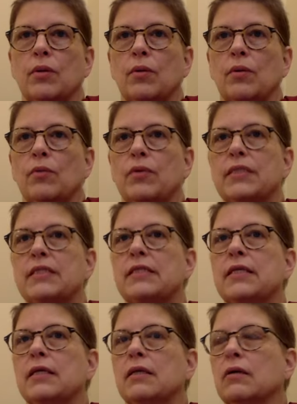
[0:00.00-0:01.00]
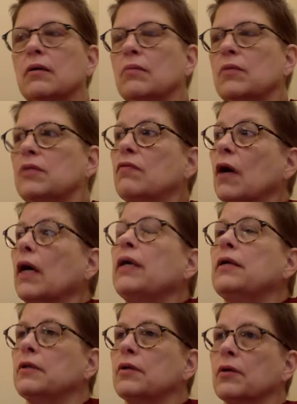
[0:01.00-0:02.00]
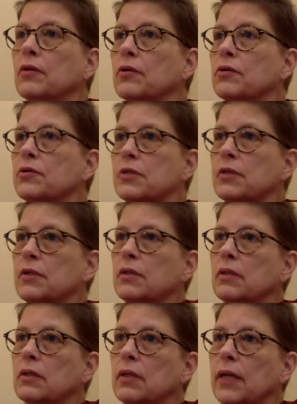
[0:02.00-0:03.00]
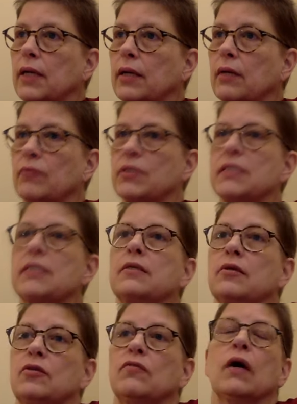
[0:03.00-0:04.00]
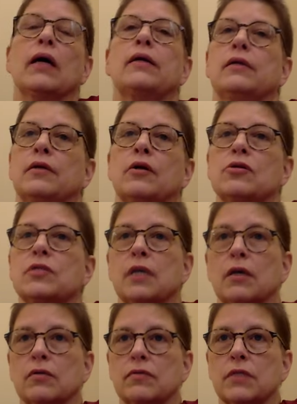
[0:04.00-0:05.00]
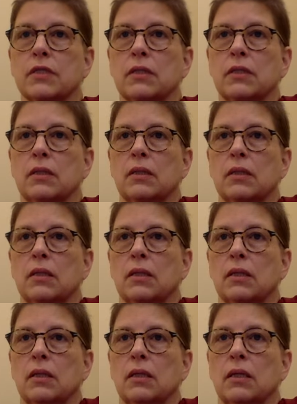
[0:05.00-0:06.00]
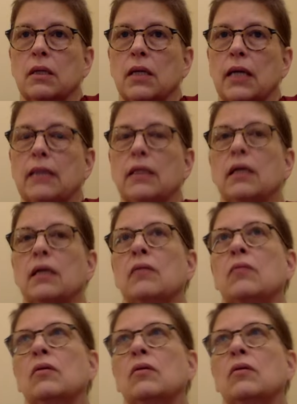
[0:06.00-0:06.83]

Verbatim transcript: we see the divine in others, you know, and we see the divine in ourselves, and then